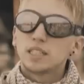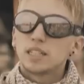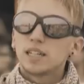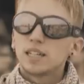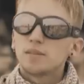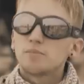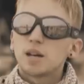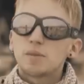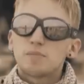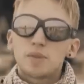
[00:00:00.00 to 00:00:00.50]

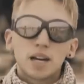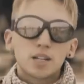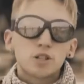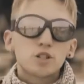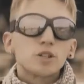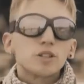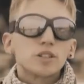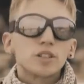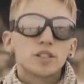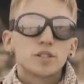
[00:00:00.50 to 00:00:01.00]
and my
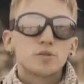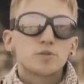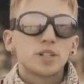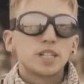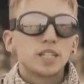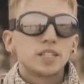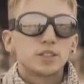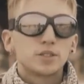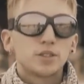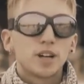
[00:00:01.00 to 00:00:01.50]
passion is
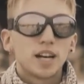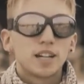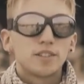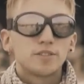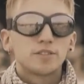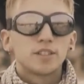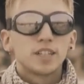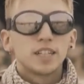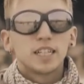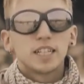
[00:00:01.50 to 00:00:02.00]
really to have
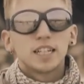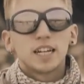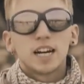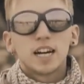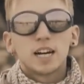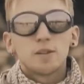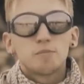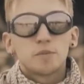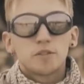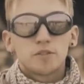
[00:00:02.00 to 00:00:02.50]

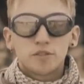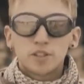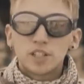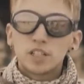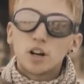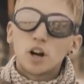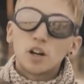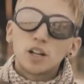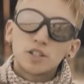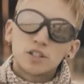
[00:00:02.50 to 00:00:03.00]
free
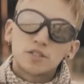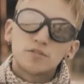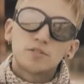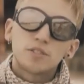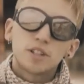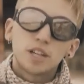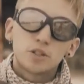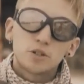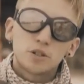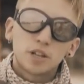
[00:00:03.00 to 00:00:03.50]
knowledge and
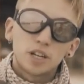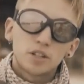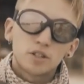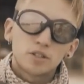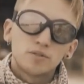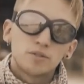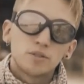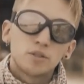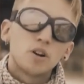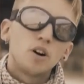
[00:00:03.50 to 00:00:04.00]
free education
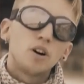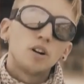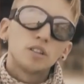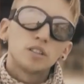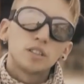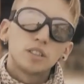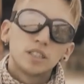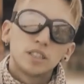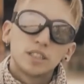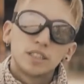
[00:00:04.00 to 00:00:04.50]
for all
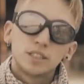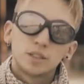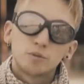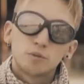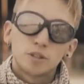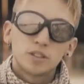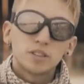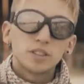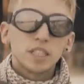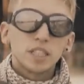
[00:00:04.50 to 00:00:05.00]
in the world.